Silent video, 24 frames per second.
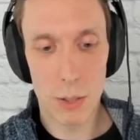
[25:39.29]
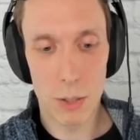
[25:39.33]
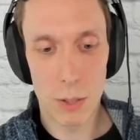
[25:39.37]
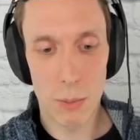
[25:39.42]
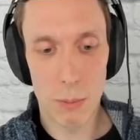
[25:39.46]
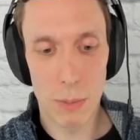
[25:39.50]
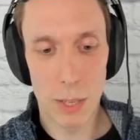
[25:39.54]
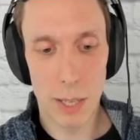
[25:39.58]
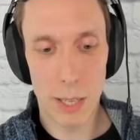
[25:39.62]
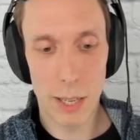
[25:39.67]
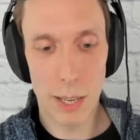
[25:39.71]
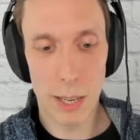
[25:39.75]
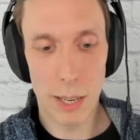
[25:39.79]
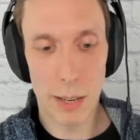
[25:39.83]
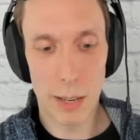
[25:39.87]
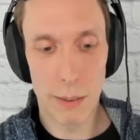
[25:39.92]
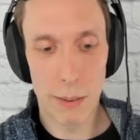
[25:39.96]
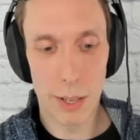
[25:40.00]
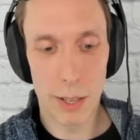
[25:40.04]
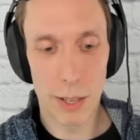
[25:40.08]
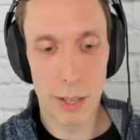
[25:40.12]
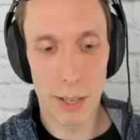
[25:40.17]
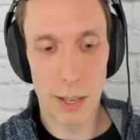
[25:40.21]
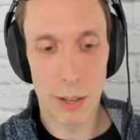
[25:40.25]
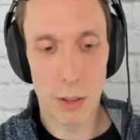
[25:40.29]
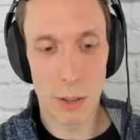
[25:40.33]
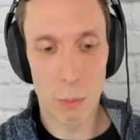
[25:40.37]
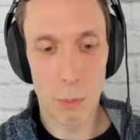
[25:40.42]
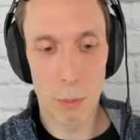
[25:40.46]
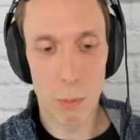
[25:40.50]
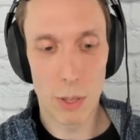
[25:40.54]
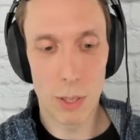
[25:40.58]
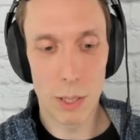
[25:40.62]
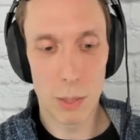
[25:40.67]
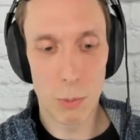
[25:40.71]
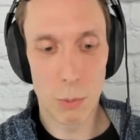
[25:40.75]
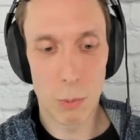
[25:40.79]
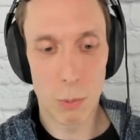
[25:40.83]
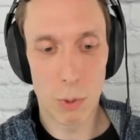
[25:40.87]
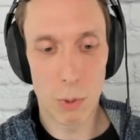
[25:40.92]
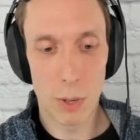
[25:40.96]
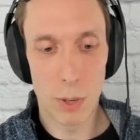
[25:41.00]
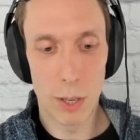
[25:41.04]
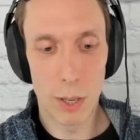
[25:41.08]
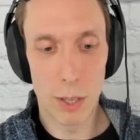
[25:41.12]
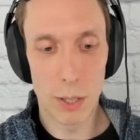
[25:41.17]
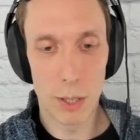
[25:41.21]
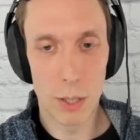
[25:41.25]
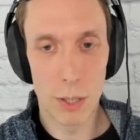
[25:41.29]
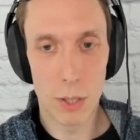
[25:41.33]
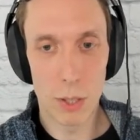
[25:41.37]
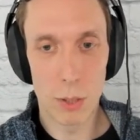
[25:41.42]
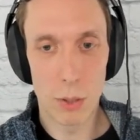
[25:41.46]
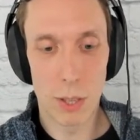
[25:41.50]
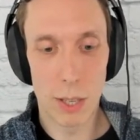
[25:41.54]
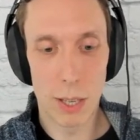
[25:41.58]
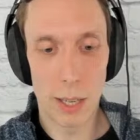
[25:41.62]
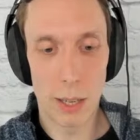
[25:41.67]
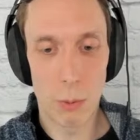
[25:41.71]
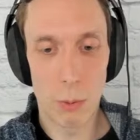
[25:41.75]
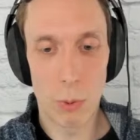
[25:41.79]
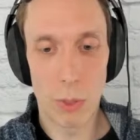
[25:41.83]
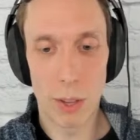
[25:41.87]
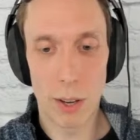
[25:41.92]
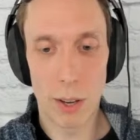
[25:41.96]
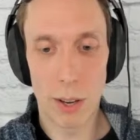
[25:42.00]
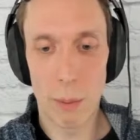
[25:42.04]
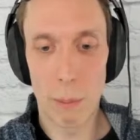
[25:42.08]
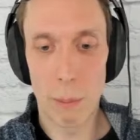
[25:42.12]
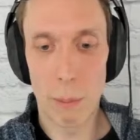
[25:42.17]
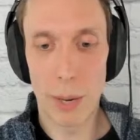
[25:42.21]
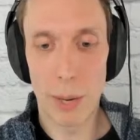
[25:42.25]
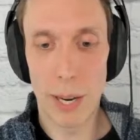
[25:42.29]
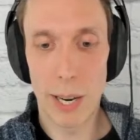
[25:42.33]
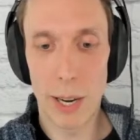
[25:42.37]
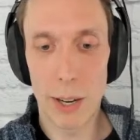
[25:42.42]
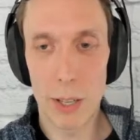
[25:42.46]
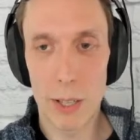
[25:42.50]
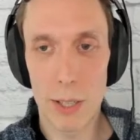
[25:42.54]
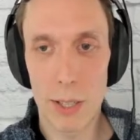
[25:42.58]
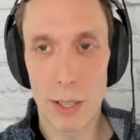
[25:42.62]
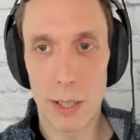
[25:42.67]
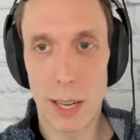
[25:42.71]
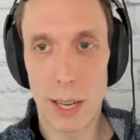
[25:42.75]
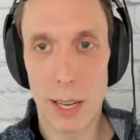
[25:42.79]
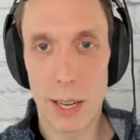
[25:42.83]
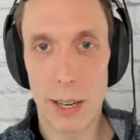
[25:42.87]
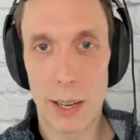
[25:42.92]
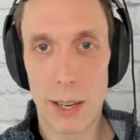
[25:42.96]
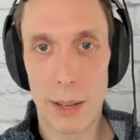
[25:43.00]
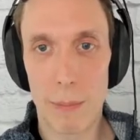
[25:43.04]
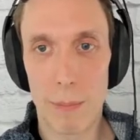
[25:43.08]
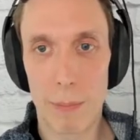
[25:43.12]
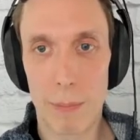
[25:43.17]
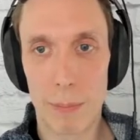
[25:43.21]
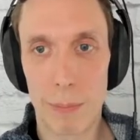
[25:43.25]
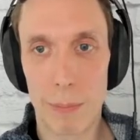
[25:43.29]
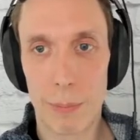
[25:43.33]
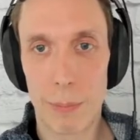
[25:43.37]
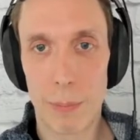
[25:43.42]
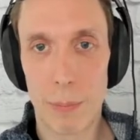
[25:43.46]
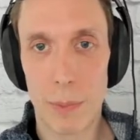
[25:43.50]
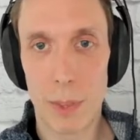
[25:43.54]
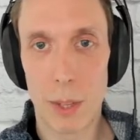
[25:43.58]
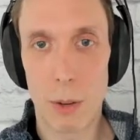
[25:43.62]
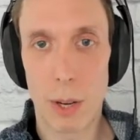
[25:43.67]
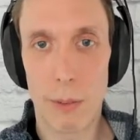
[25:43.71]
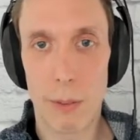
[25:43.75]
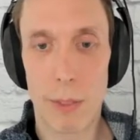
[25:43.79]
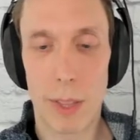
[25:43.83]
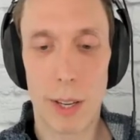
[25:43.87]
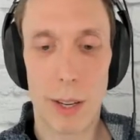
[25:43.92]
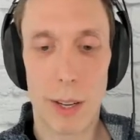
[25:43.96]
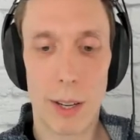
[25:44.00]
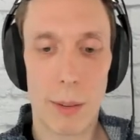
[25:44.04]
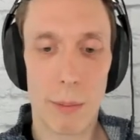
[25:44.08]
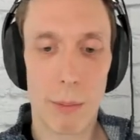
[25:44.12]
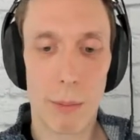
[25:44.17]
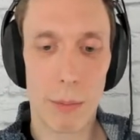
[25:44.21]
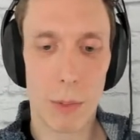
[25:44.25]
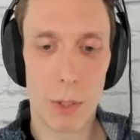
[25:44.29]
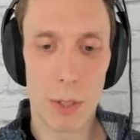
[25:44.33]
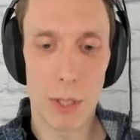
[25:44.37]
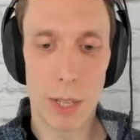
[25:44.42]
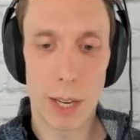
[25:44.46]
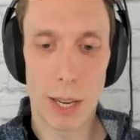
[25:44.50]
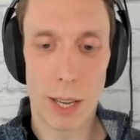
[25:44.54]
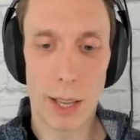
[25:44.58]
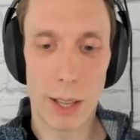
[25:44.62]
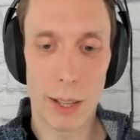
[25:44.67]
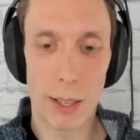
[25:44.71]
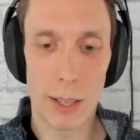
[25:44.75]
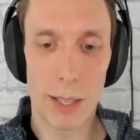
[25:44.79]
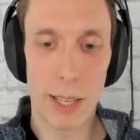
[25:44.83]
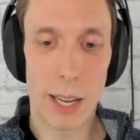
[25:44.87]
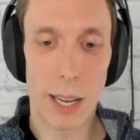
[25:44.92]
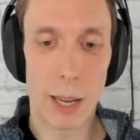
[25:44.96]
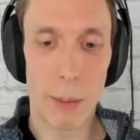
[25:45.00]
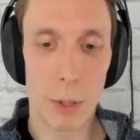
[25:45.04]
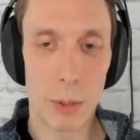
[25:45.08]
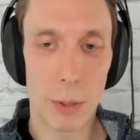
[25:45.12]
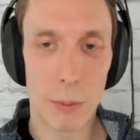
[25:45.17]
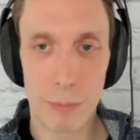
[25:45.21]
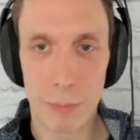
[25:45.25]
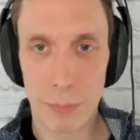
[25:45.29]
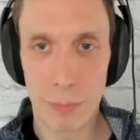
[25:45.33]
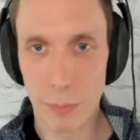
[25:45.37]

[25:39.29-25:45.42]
this will be kind of another important one with the comparison data of there's like a table